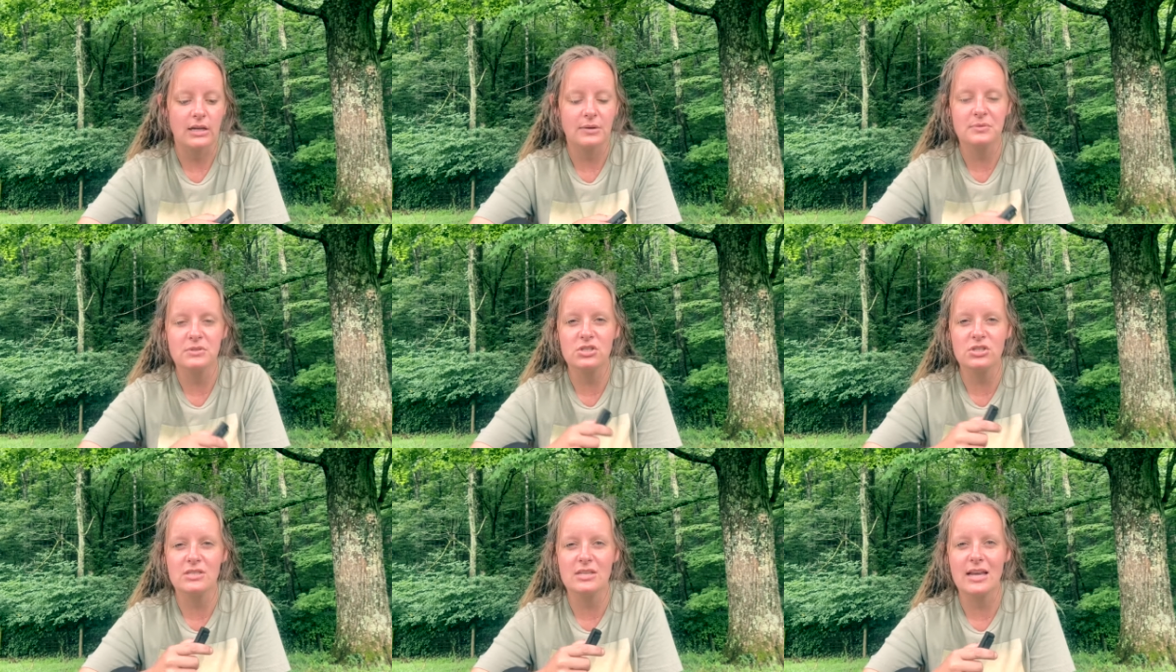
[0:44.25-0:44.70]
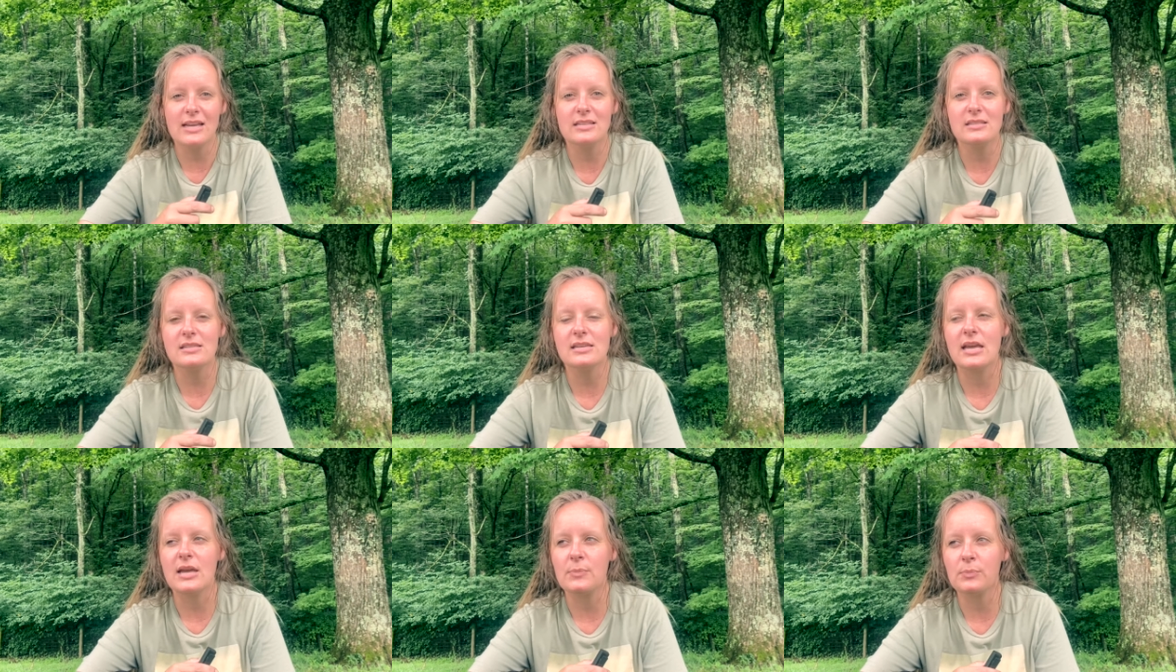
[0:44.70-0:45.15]
It was just a
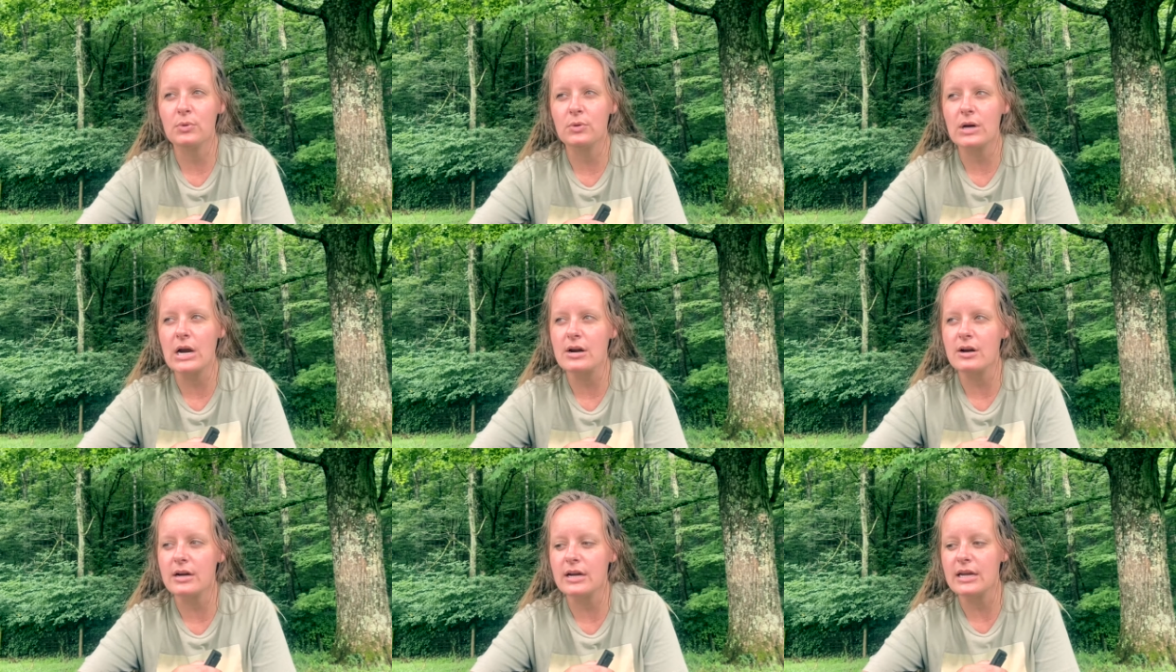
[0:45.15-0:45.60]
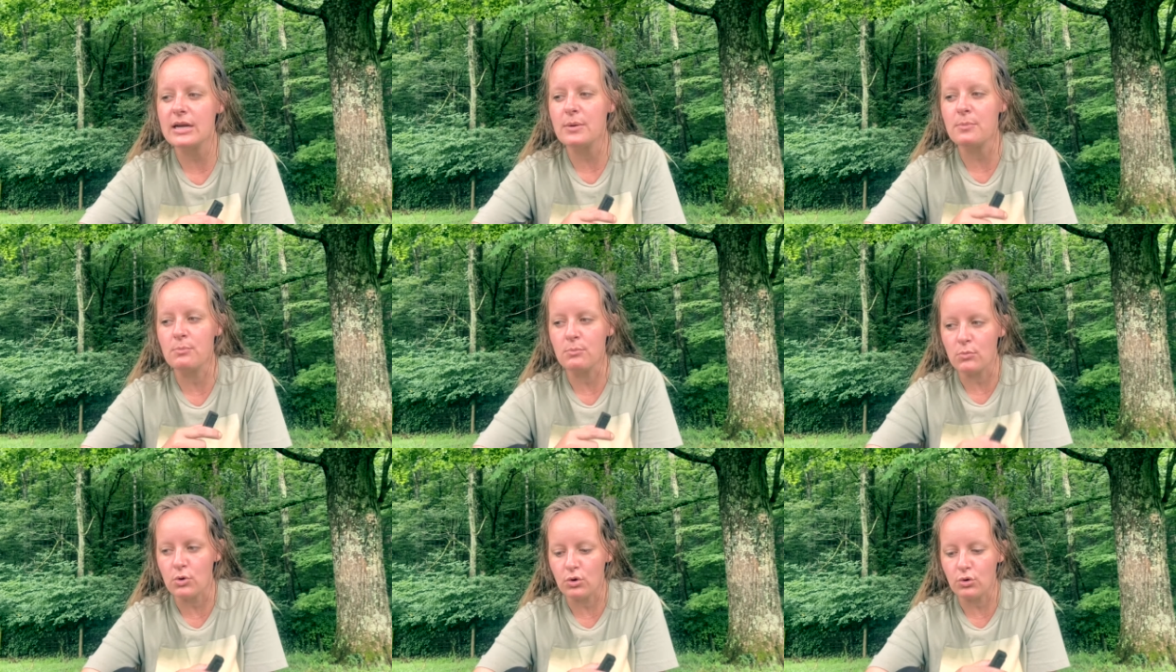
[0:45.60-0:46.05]
temporary
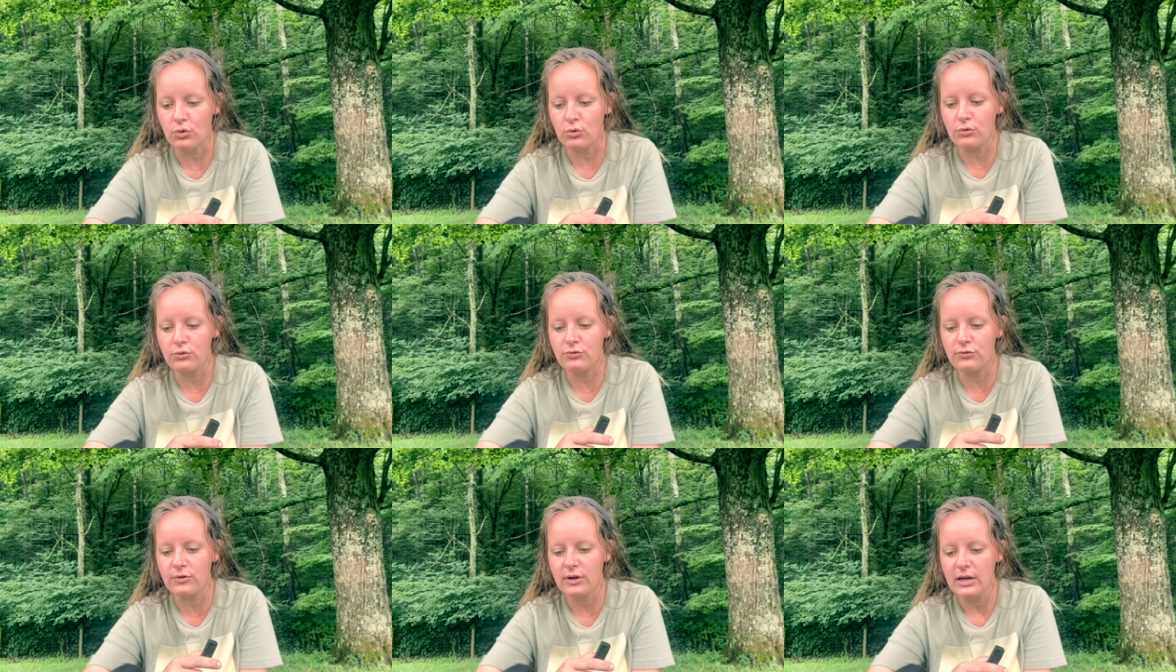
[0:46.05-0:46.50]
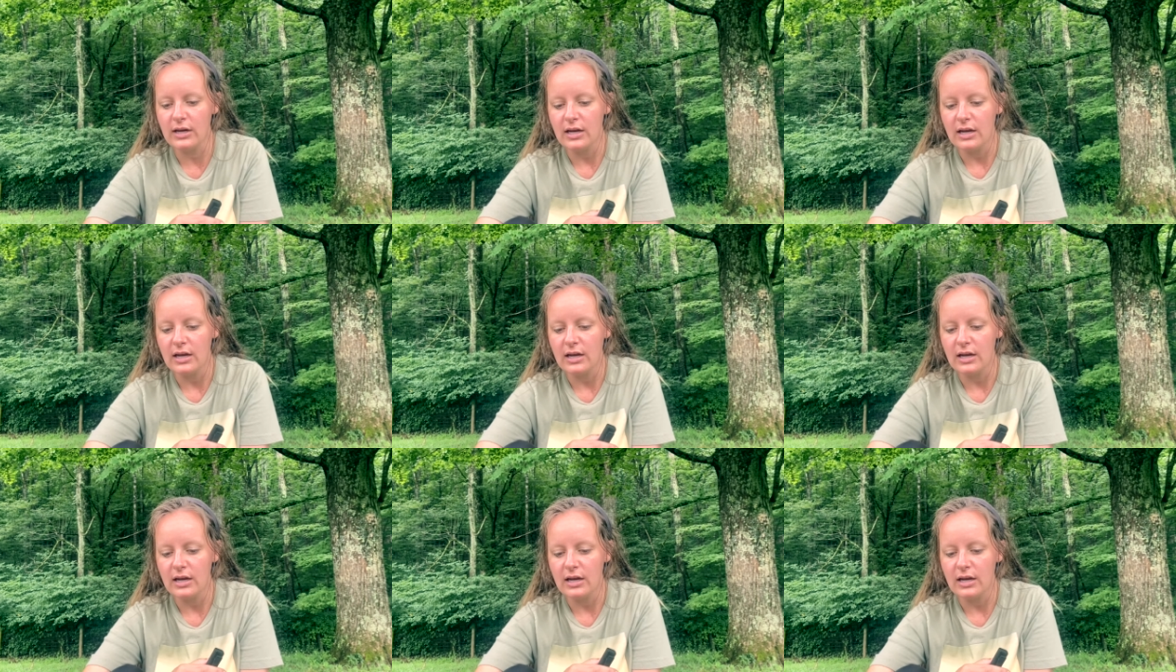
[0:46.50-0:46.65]
move